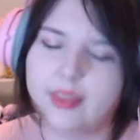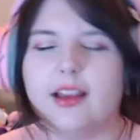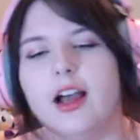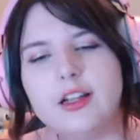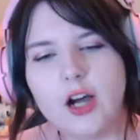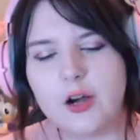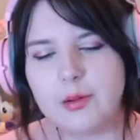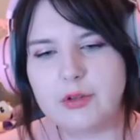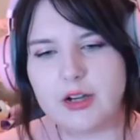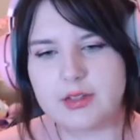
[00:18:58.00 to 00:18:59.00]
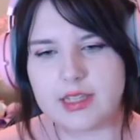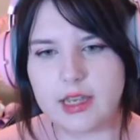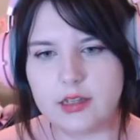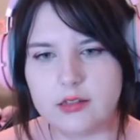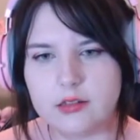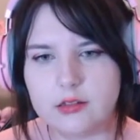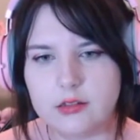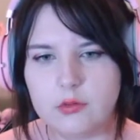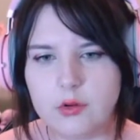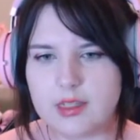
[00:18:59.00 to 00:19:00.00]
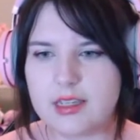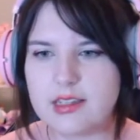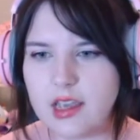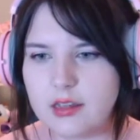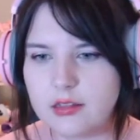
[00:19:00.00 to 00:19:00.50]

I can't remember what I was saying. What was I saying?